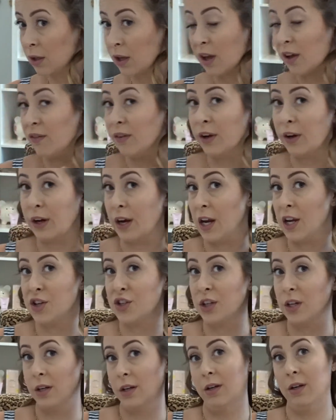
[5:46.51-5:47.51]
a
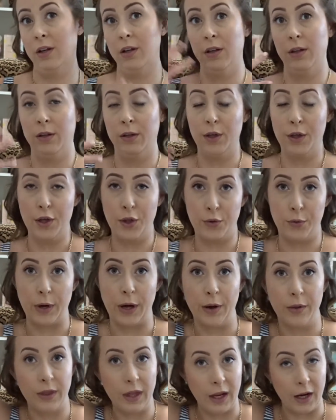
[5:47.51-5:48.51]
variation
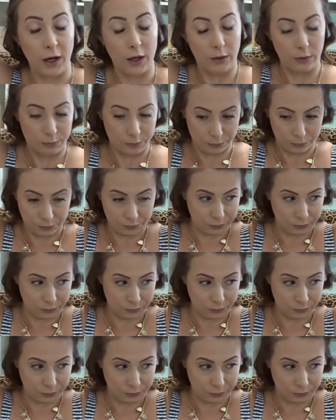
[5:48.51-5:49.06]
throughout the hair.